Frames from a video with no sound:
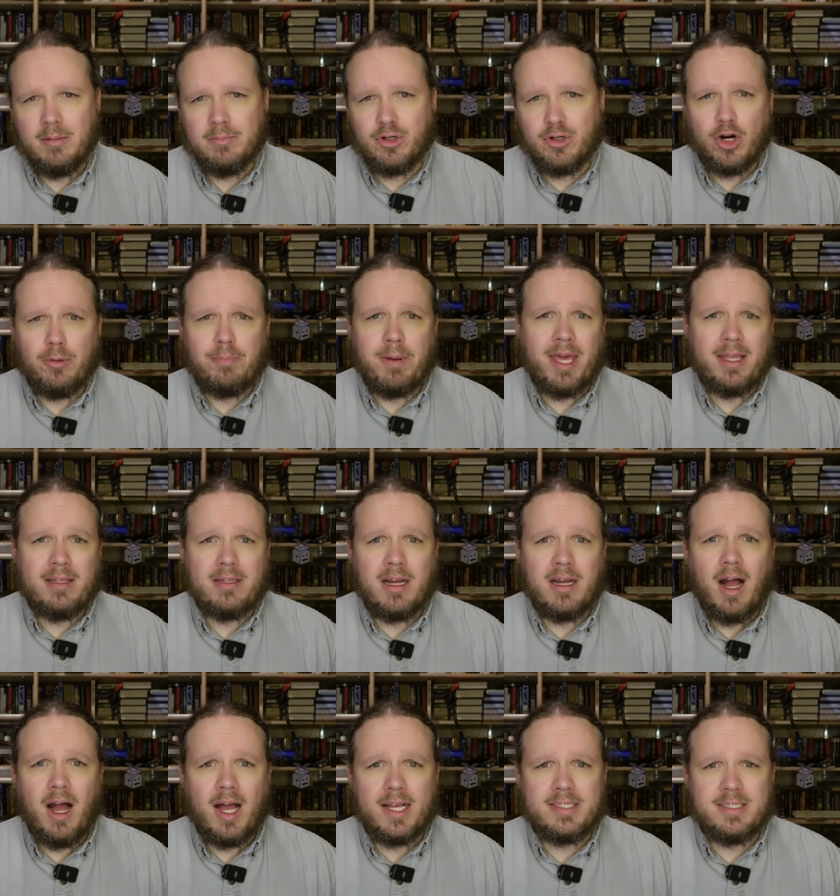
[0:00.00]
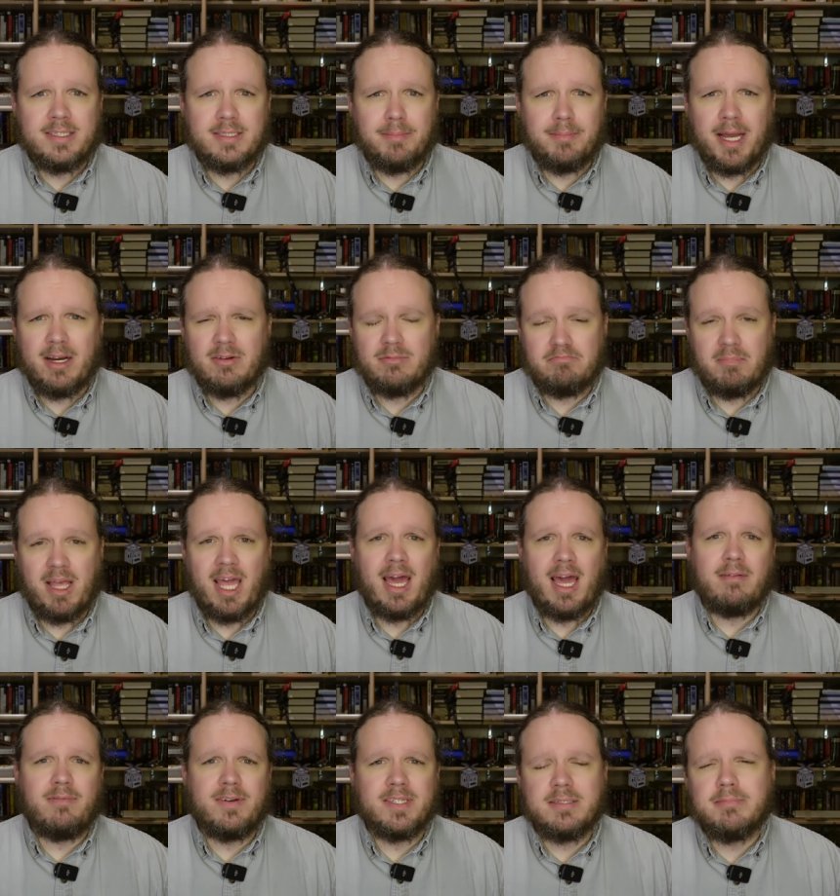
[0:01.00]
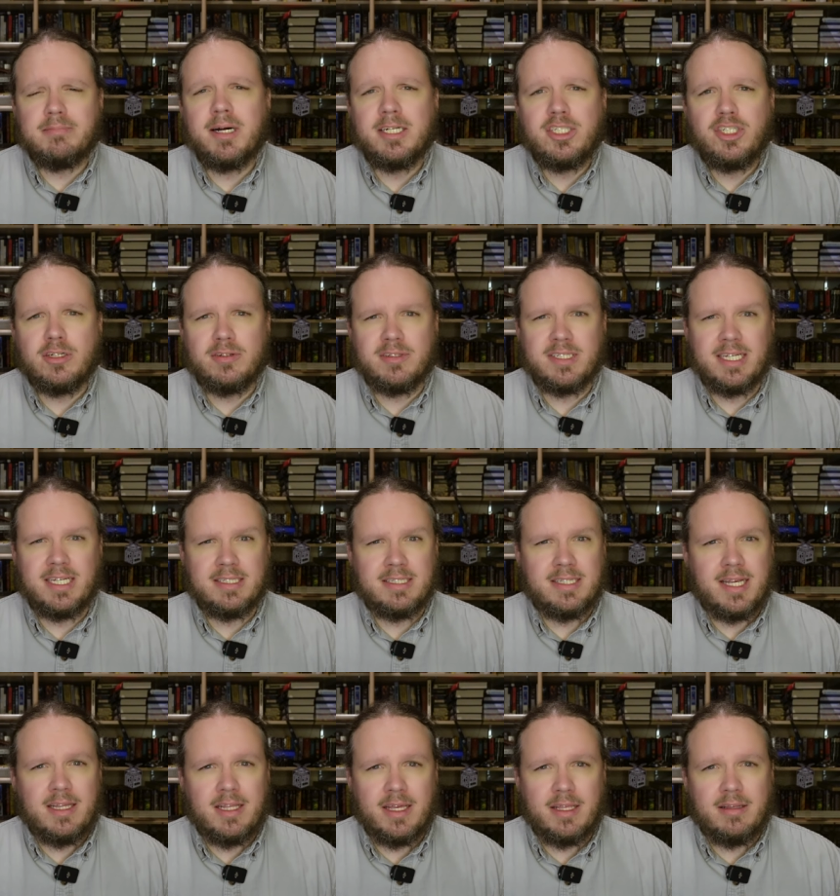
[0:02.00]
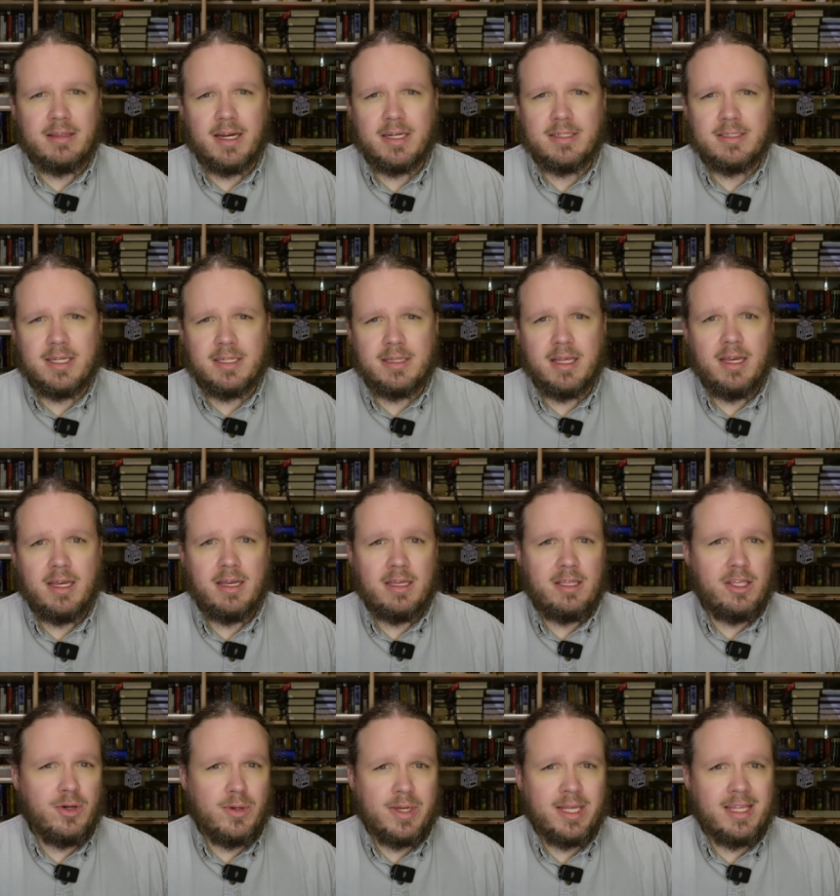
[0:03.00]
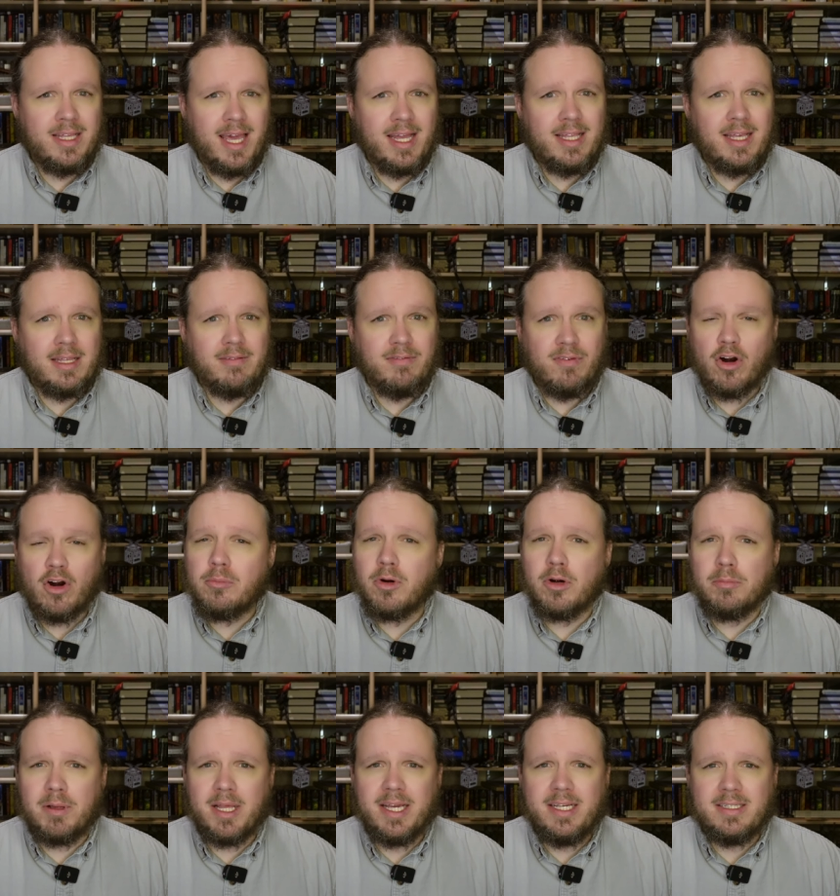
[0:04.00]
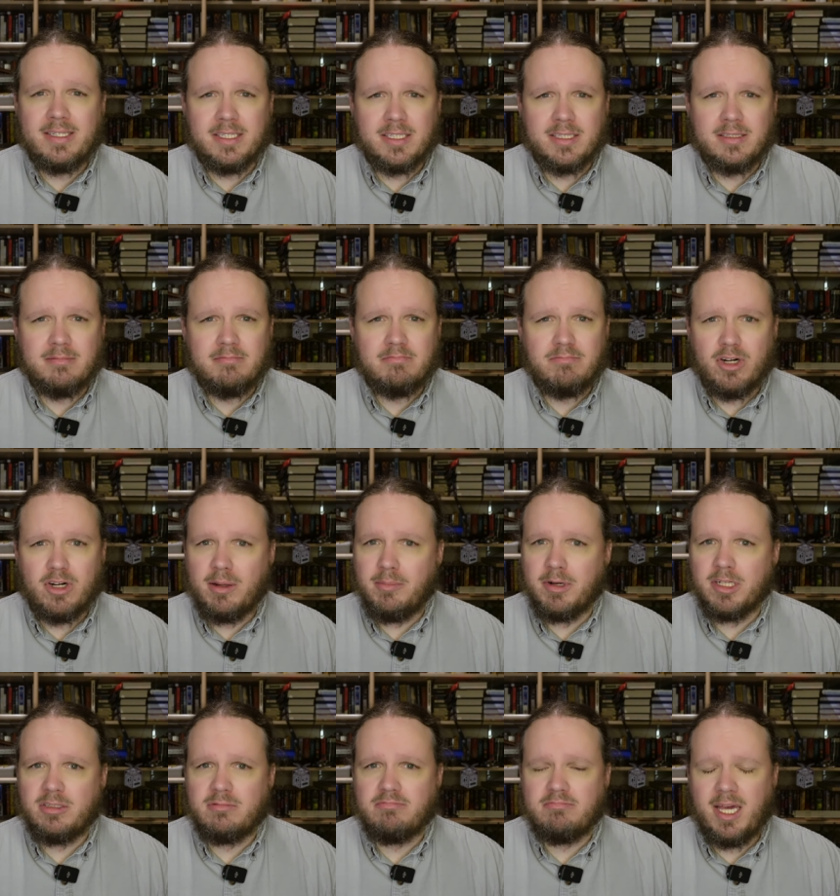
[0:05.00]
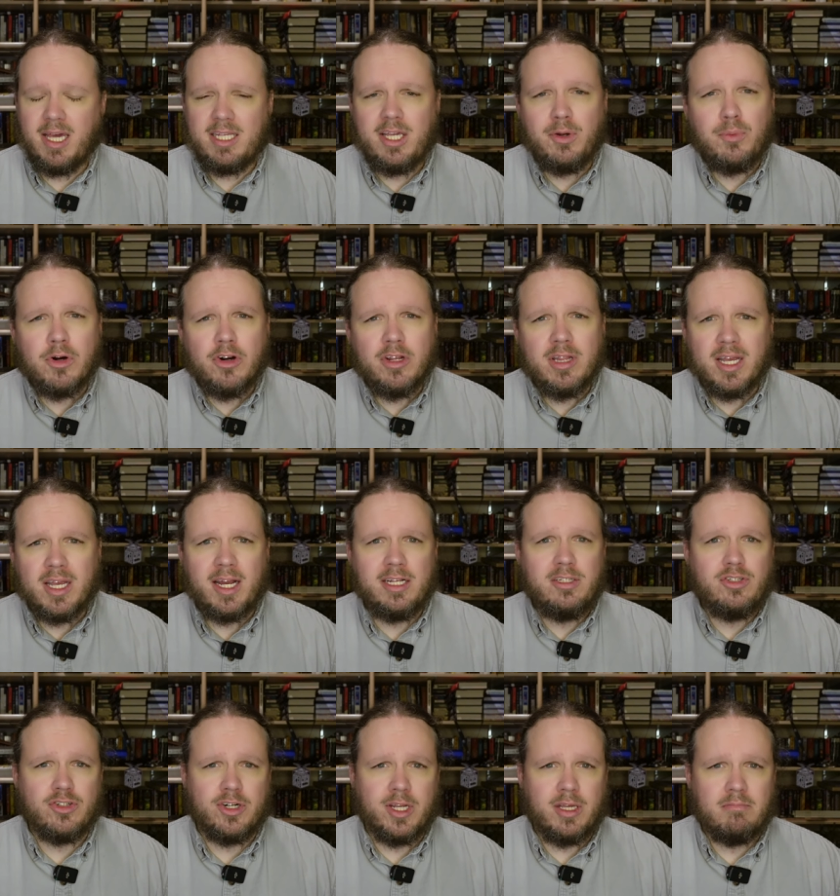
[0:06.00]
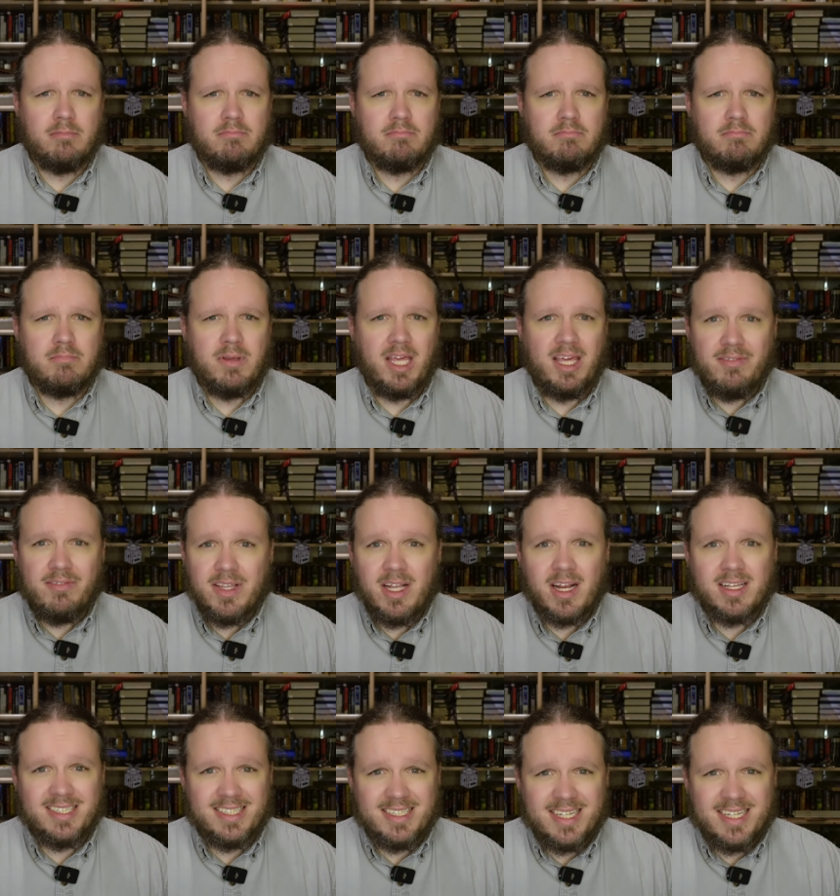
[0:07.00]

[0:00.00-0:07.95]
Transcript: Propane costs about half as much as acetylene does and you can get it far more places, pretty much anywhere in the country, even on